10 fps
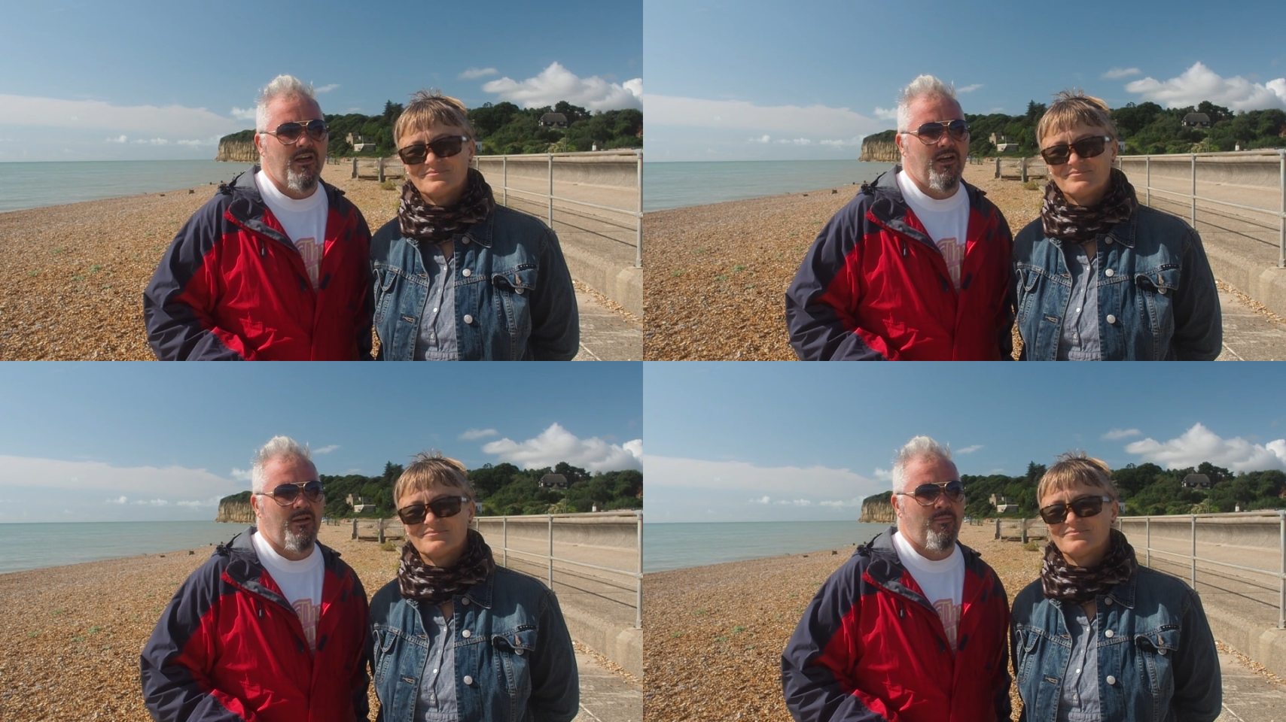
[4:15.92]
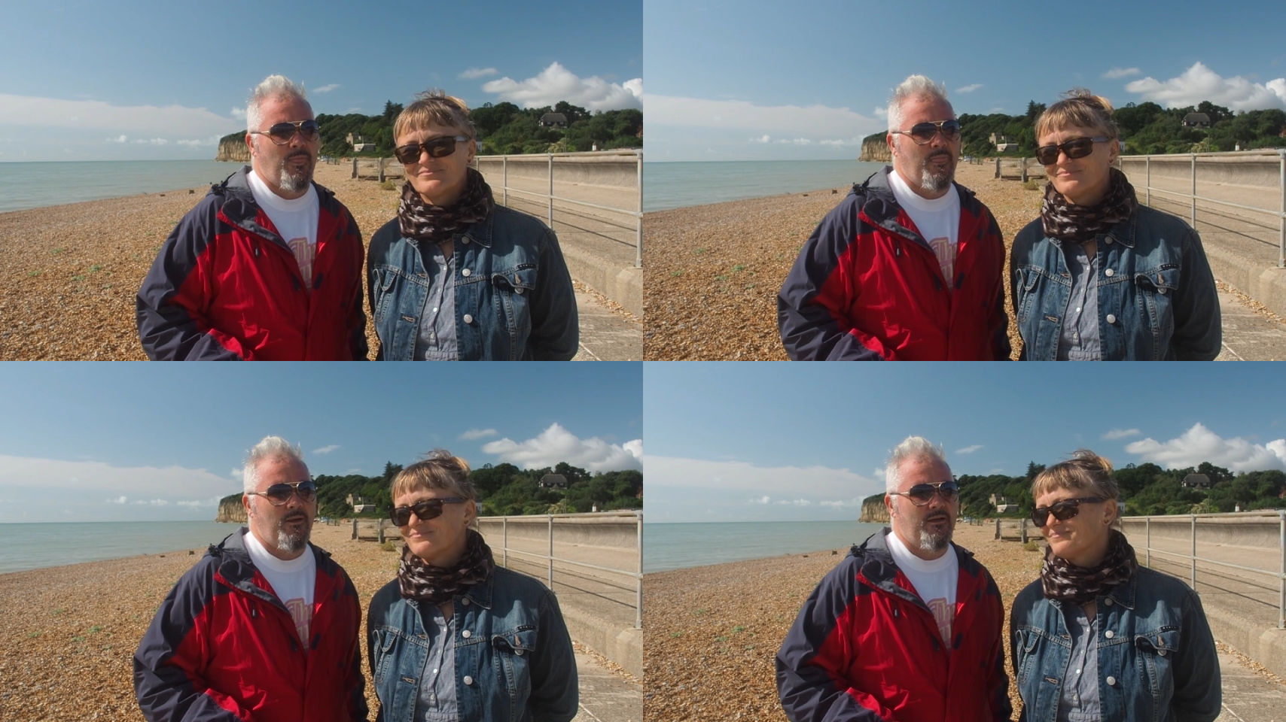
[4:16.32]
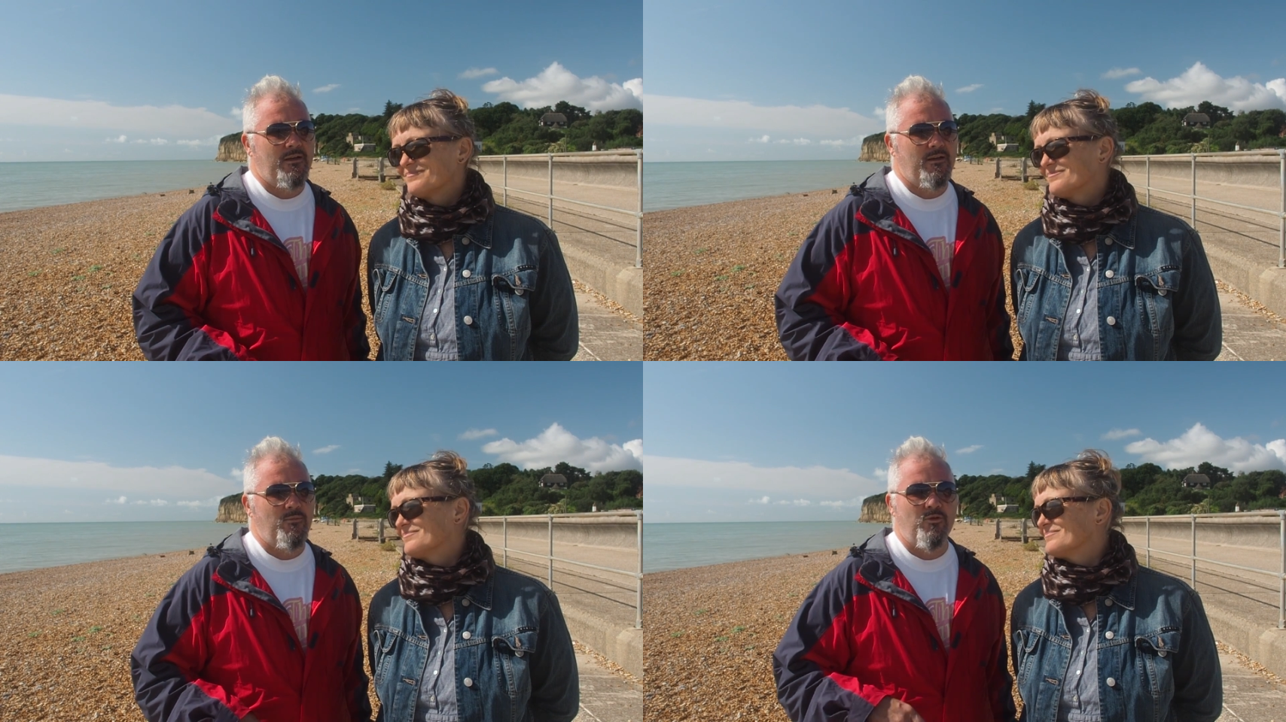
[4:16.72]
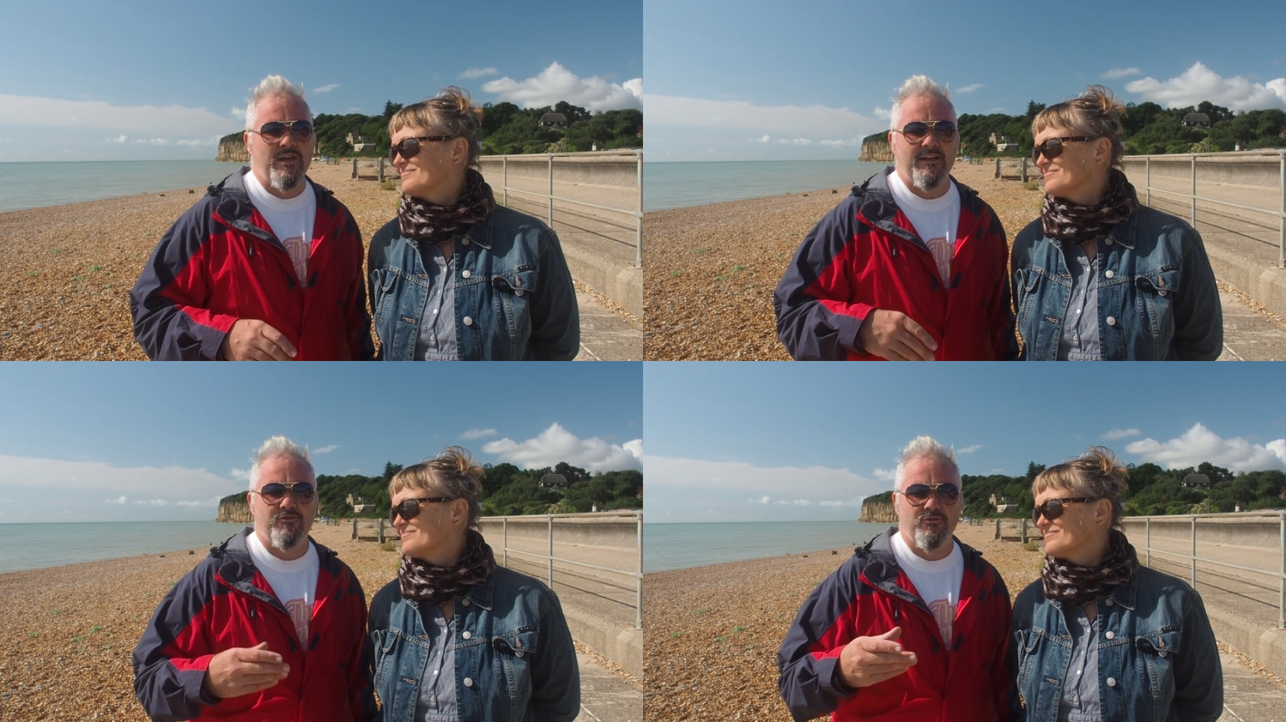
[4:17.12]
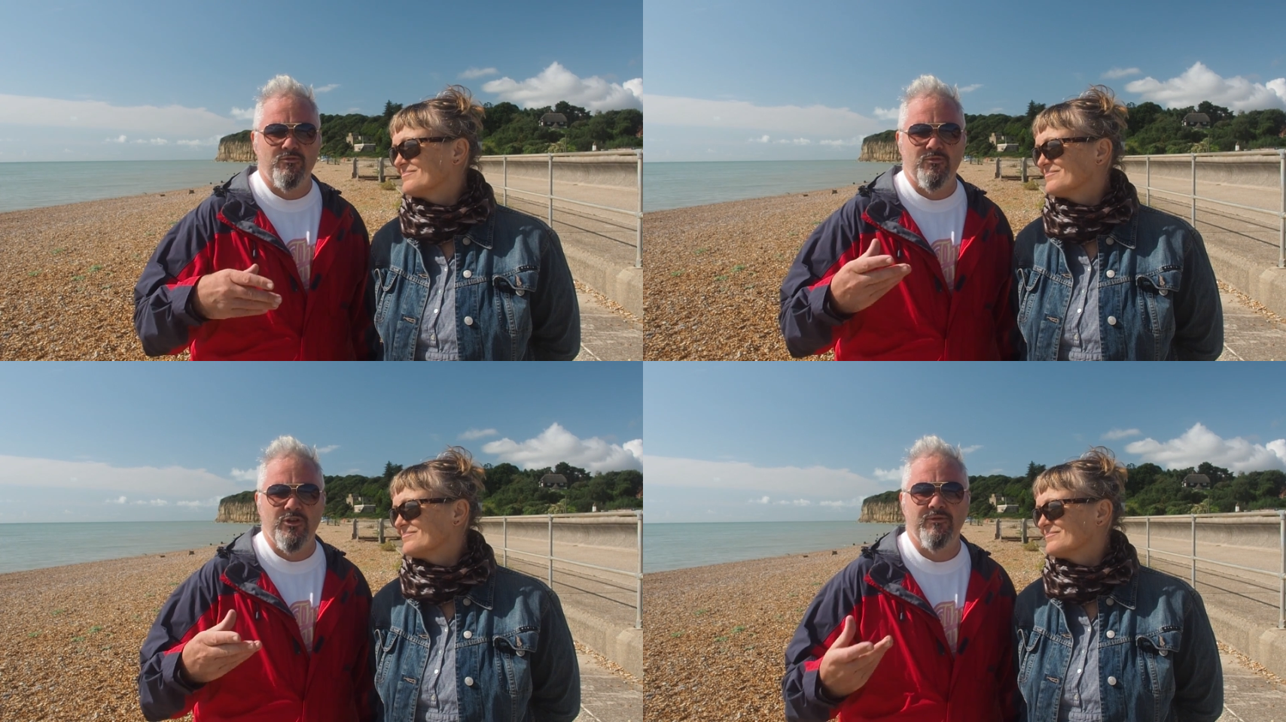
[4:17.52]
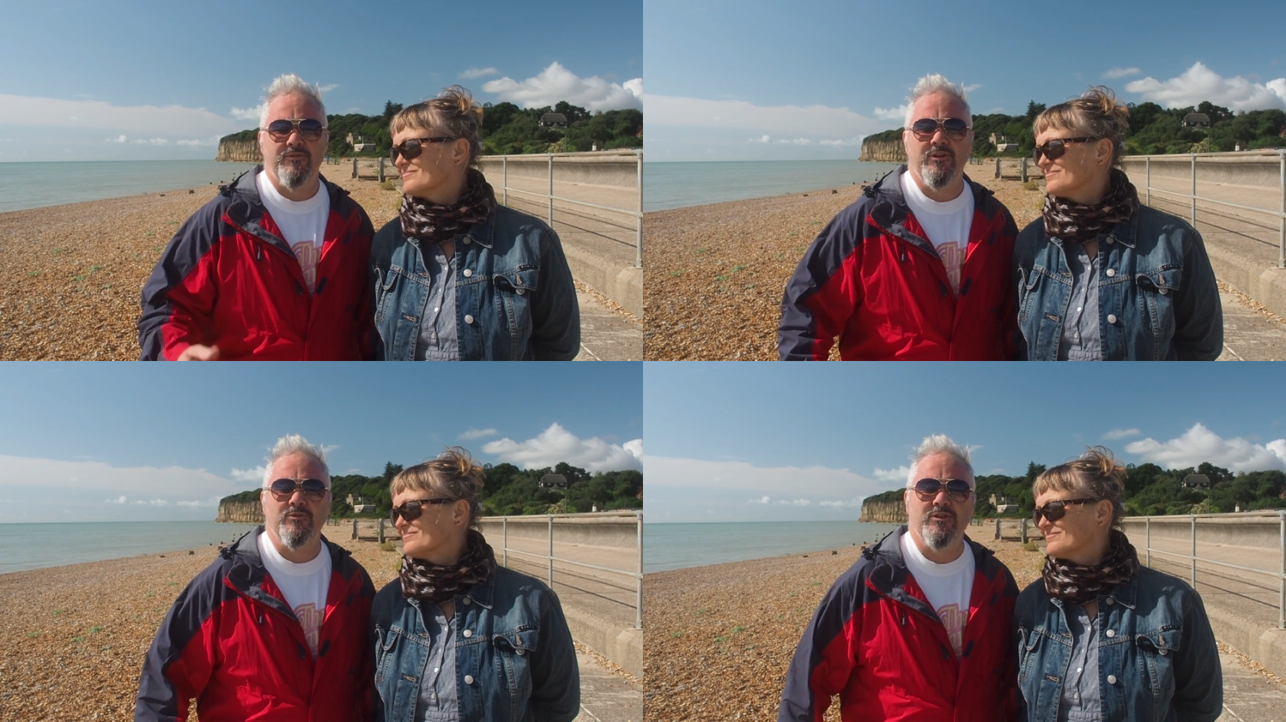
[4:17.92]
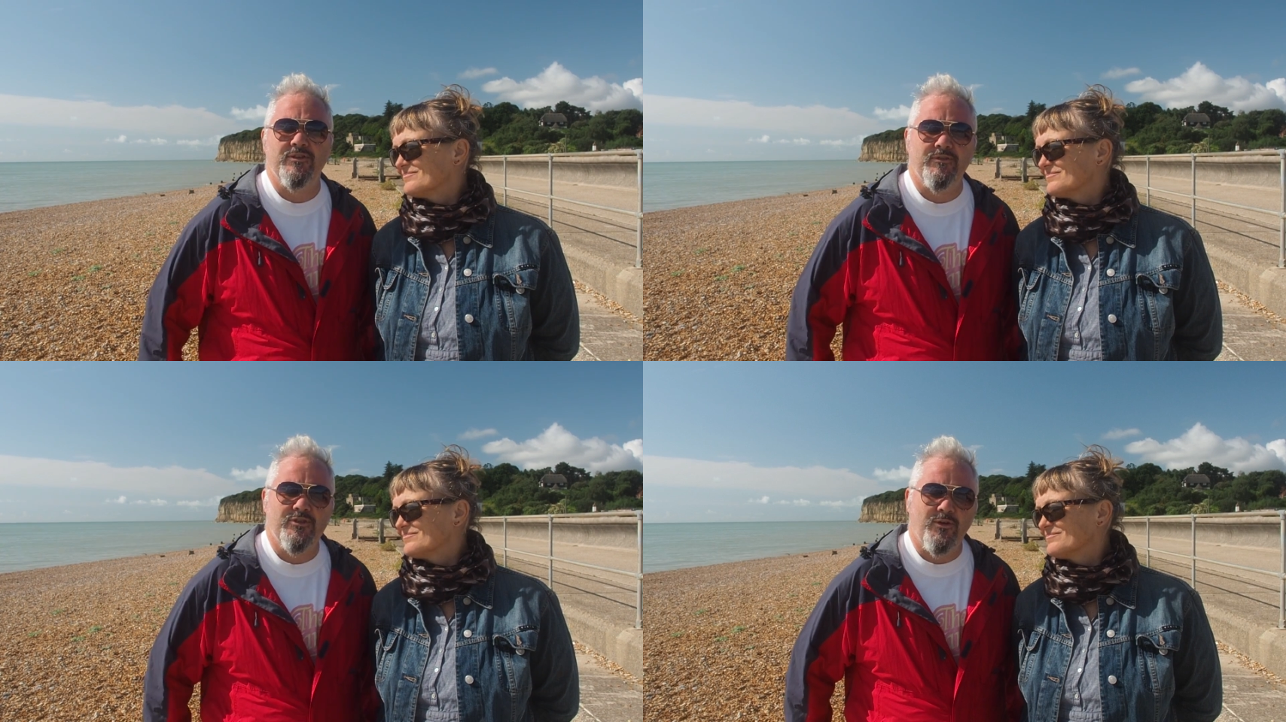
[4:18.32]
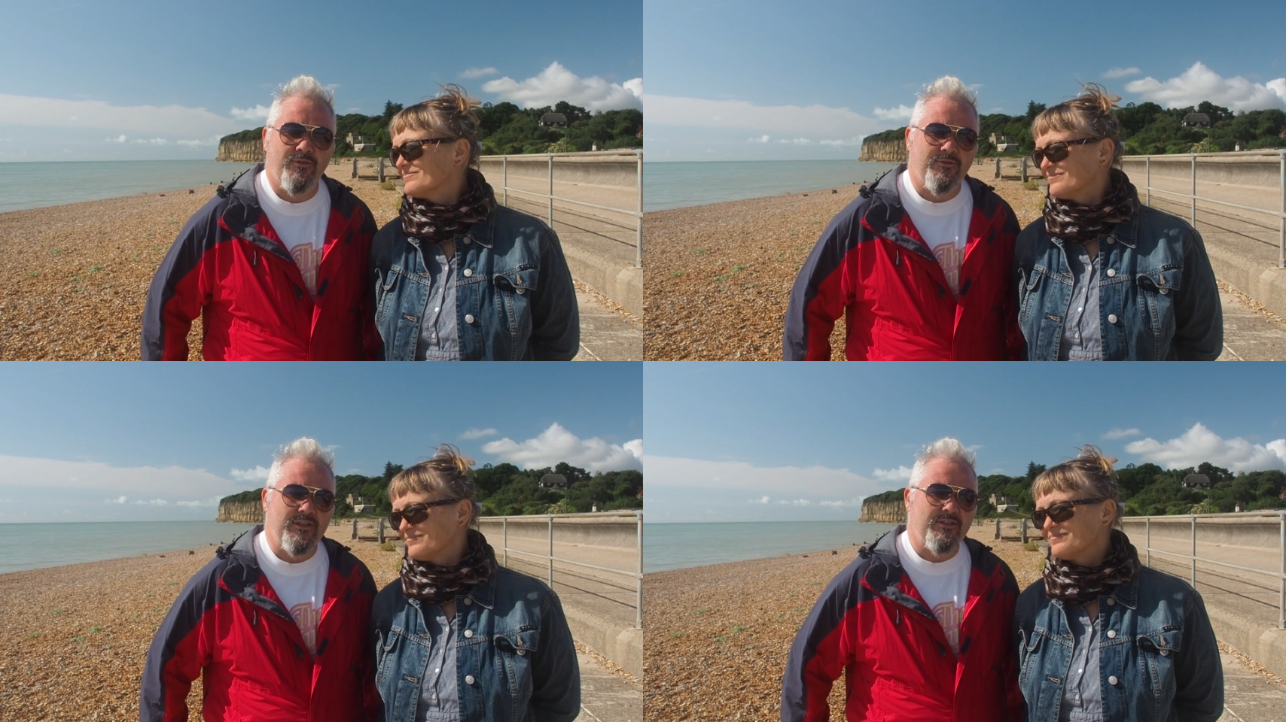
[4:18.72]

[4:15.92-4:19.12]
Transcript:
Speaker 1: um, a more natural look and feel to the photography.